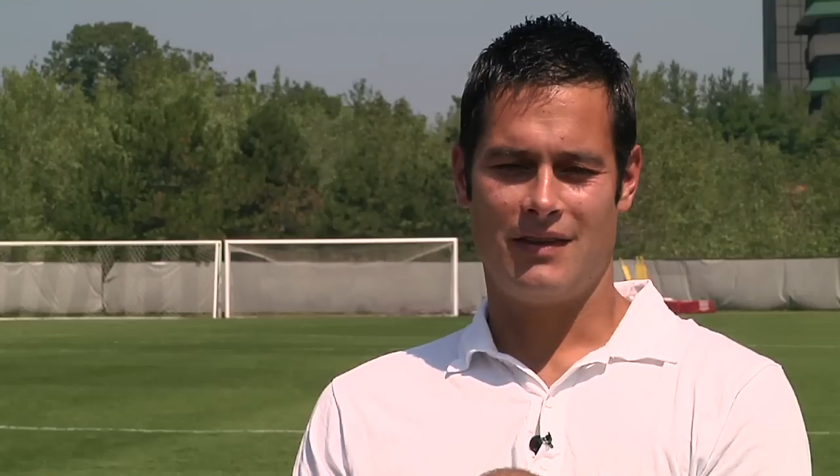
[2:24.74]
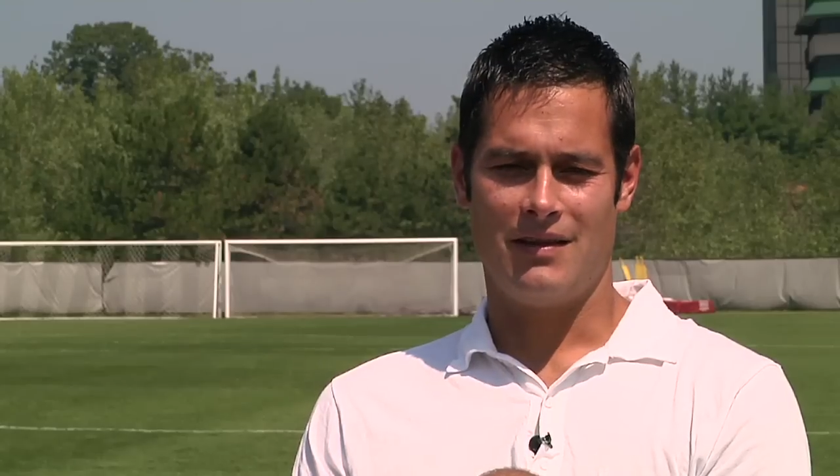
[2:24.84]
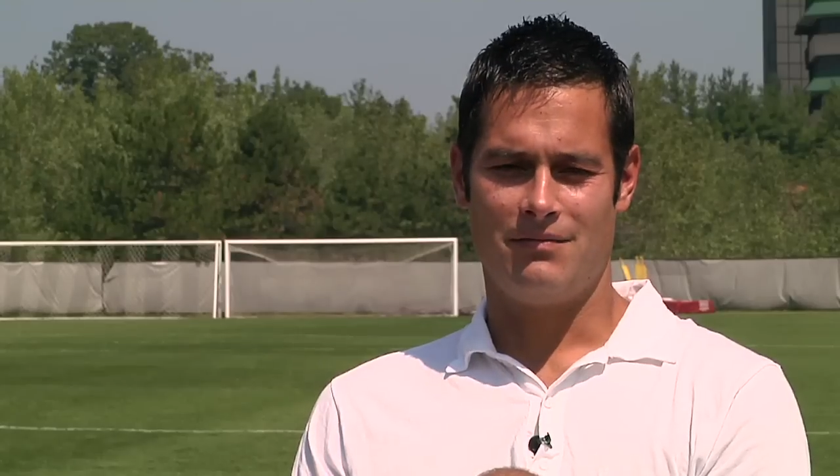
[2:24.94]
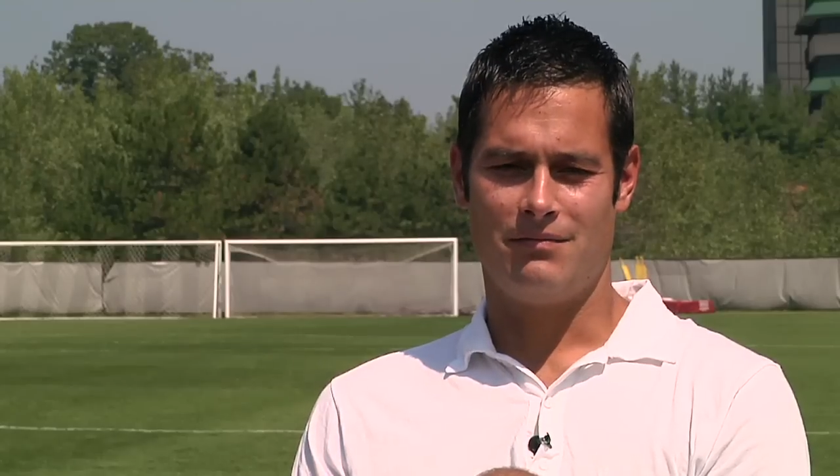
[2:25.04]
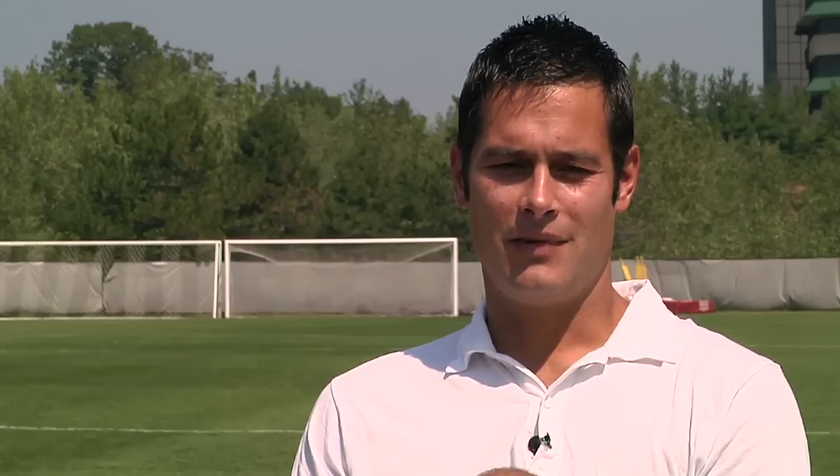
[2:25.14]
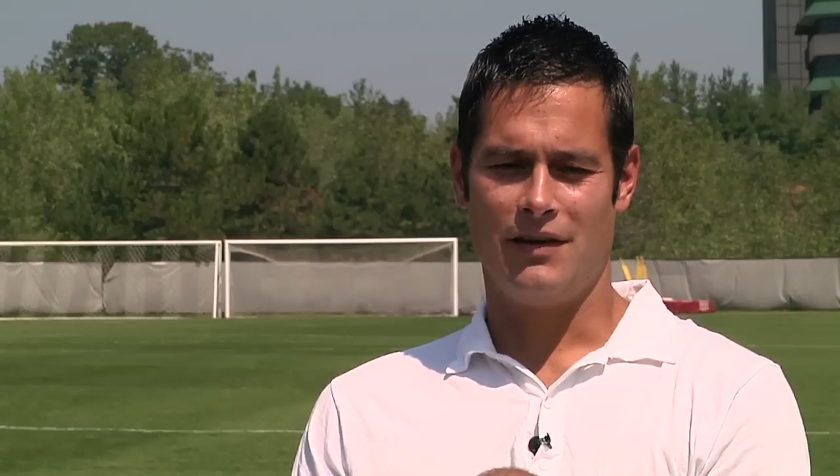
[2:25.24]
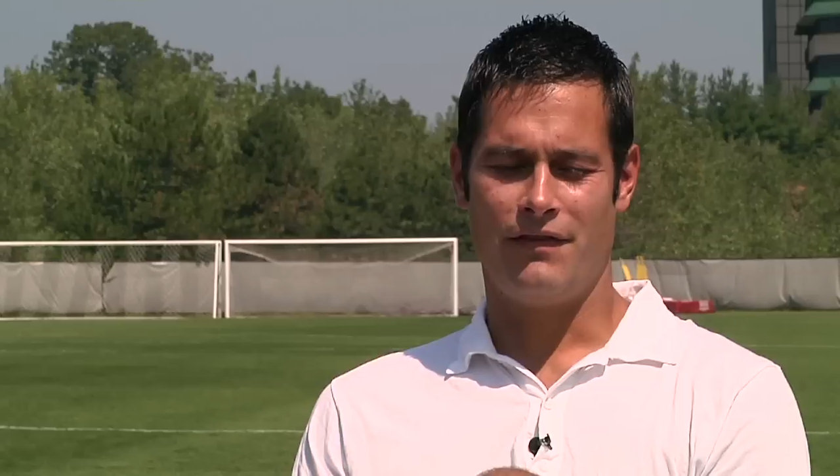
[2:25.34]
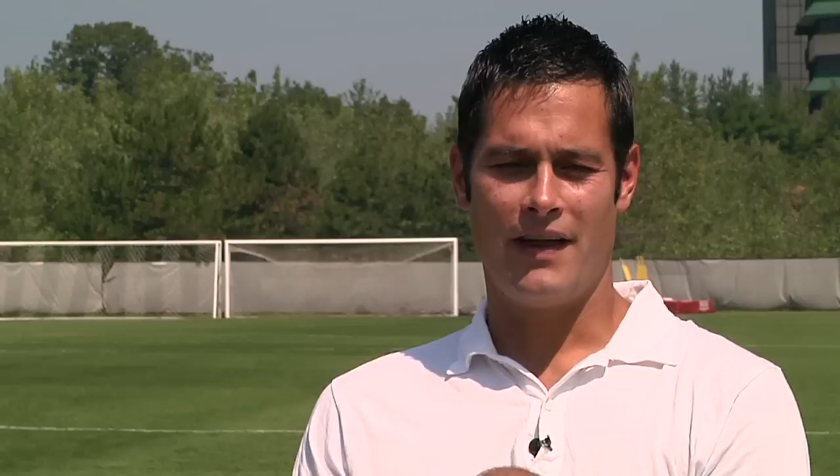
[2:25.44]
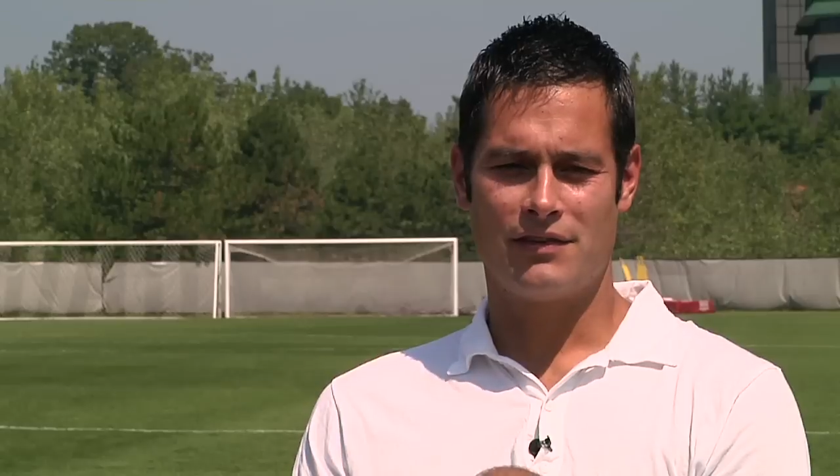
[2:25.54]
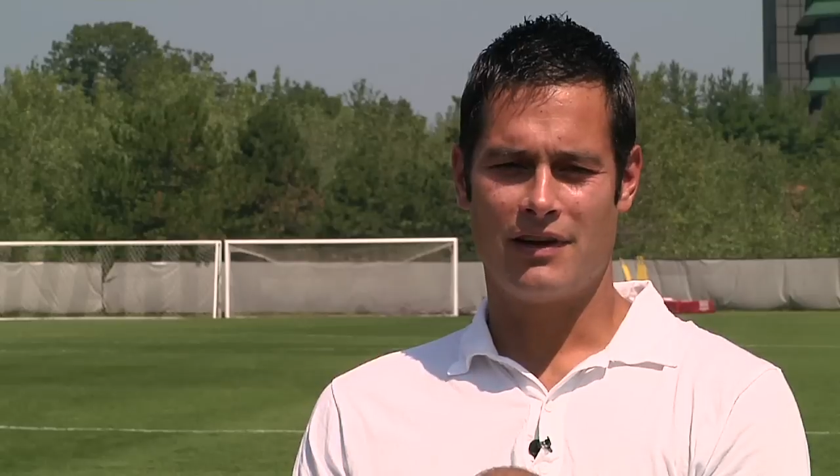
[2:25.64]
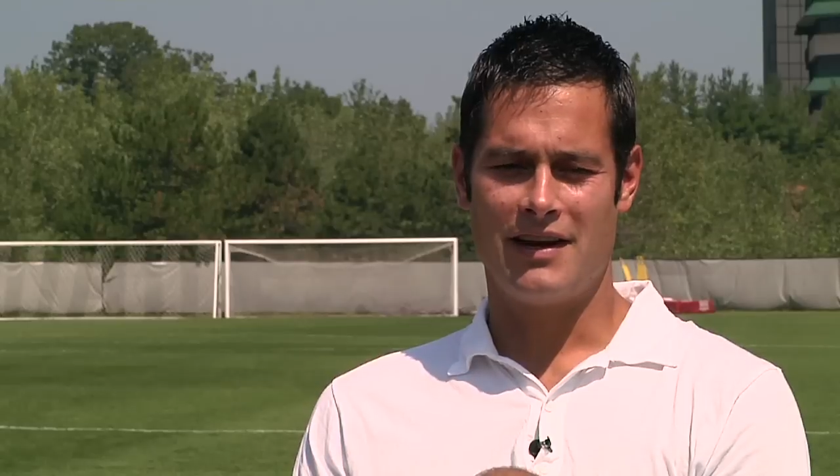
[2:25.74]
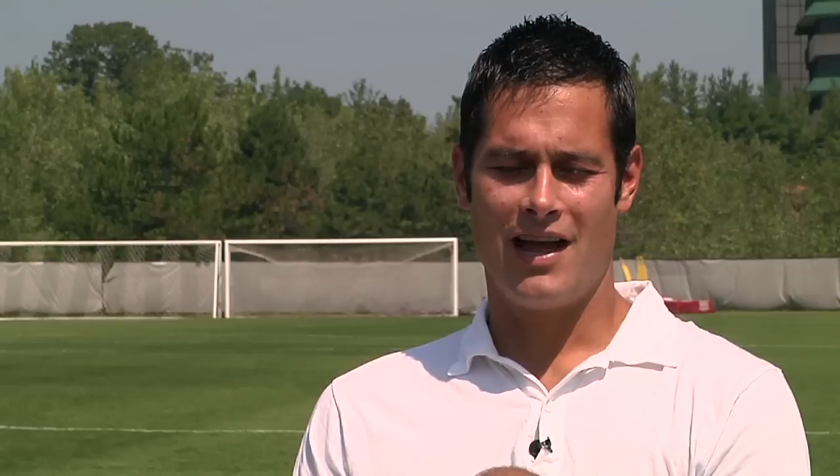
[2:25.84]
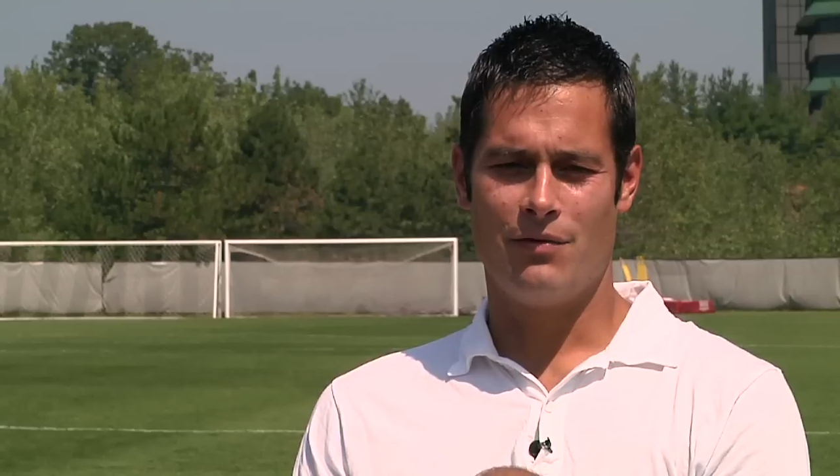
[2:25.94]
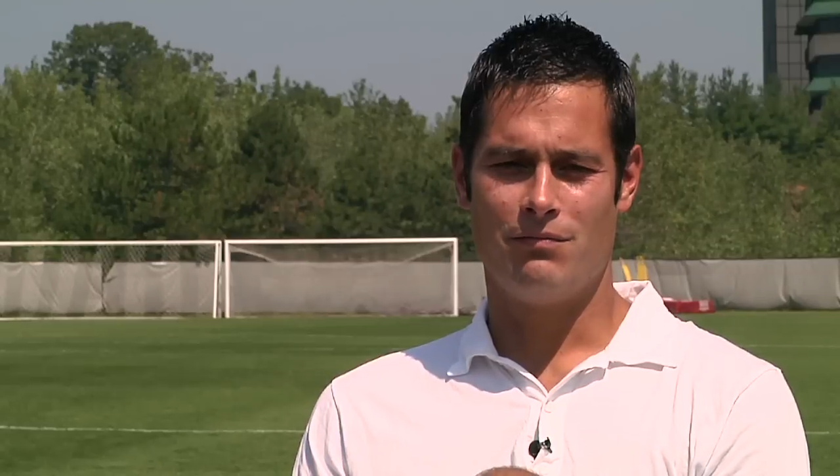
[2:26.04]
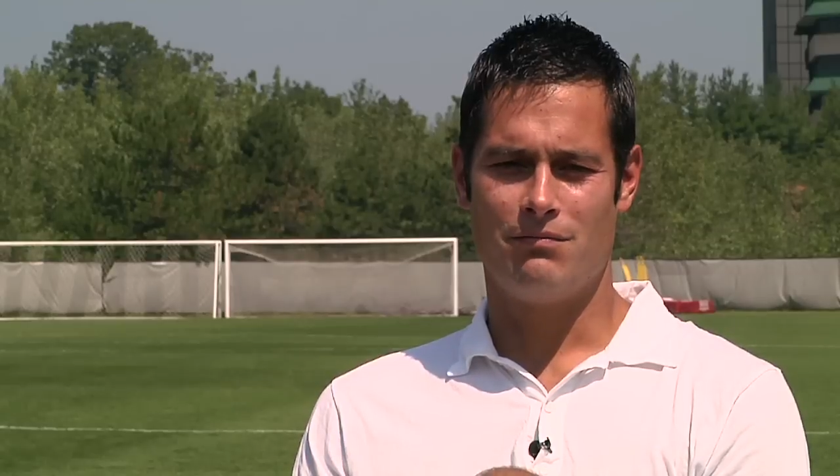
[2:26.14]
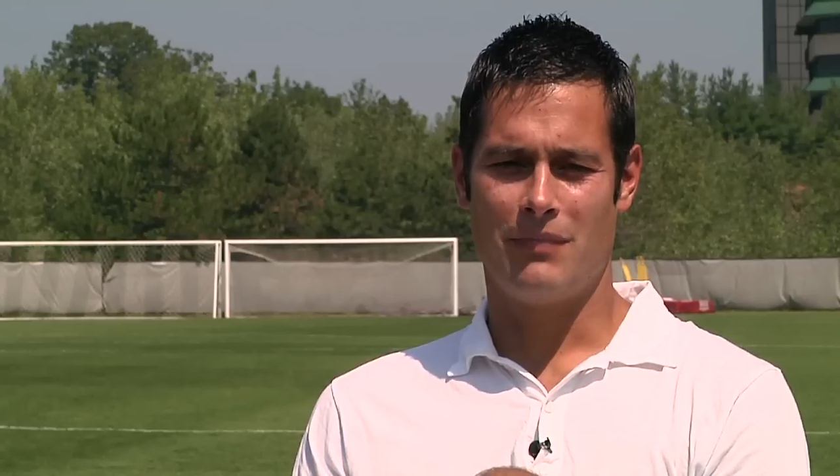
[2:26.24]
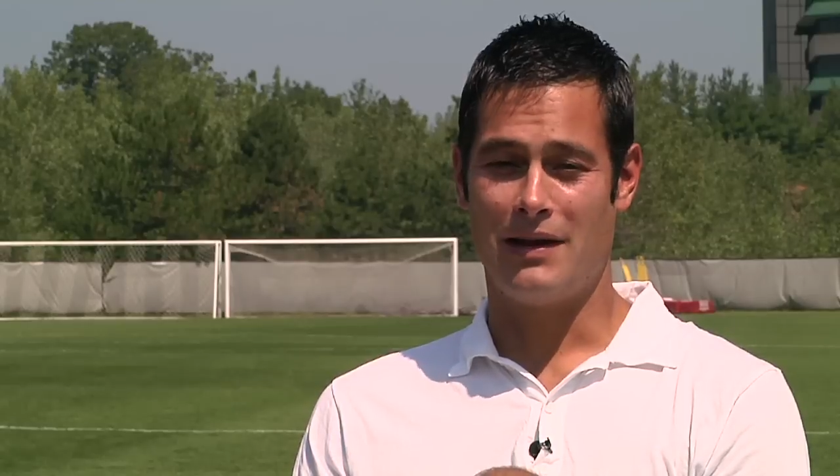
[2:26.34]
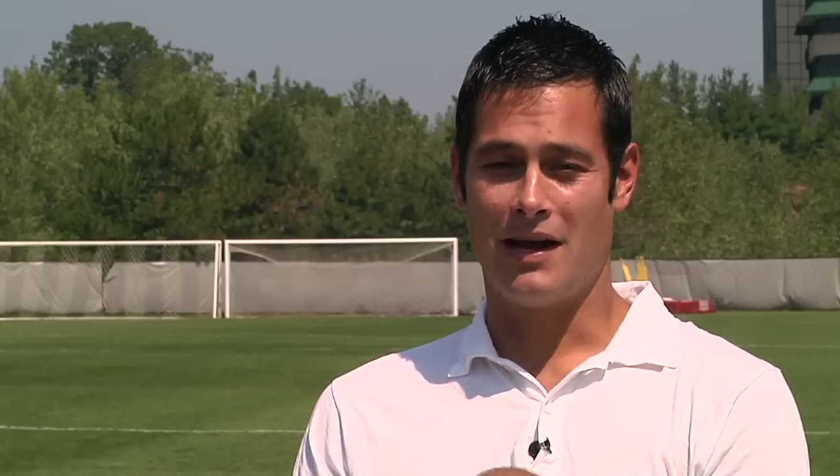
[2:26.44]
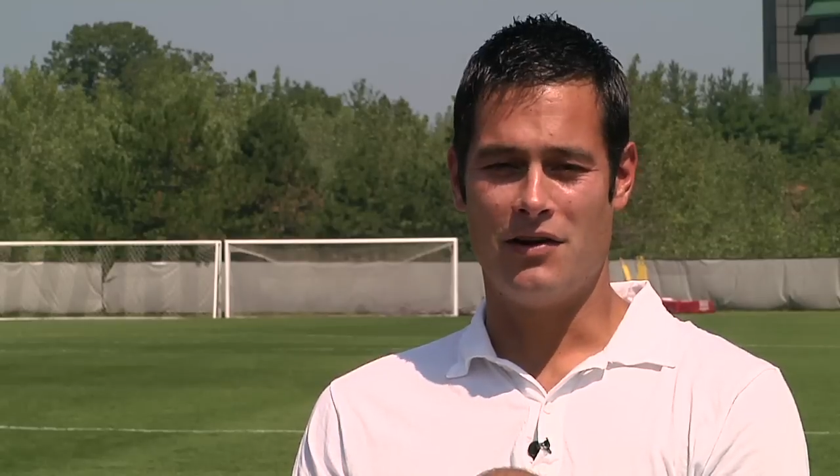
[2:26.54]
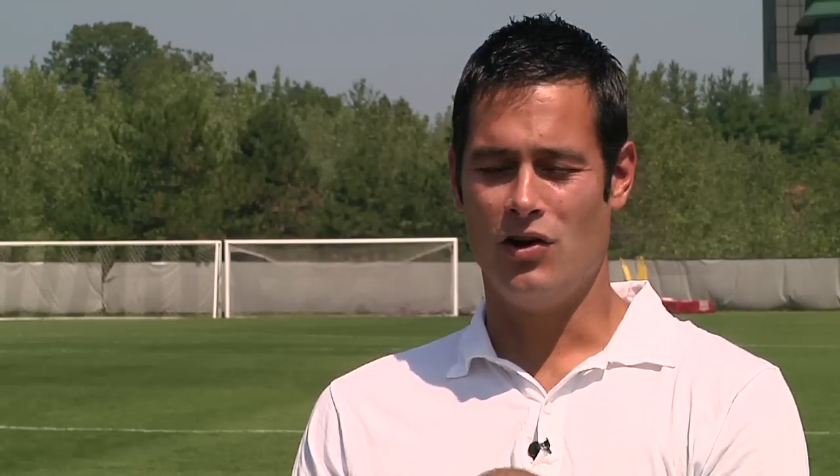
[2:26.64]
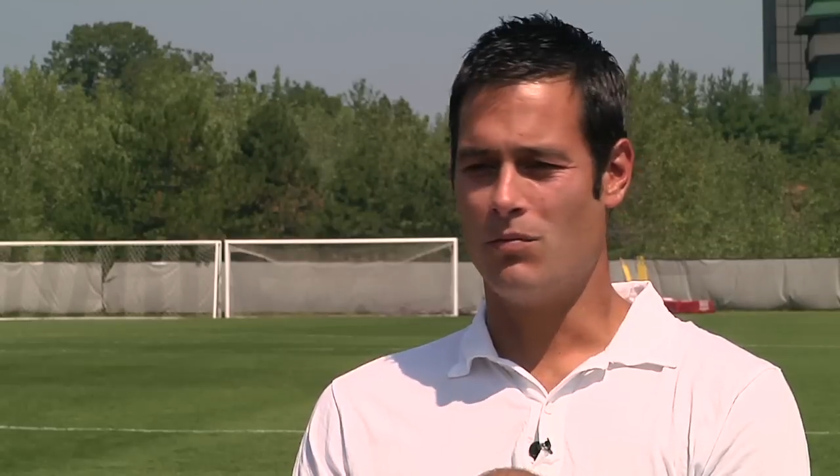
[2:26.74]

that many fans right now may not know,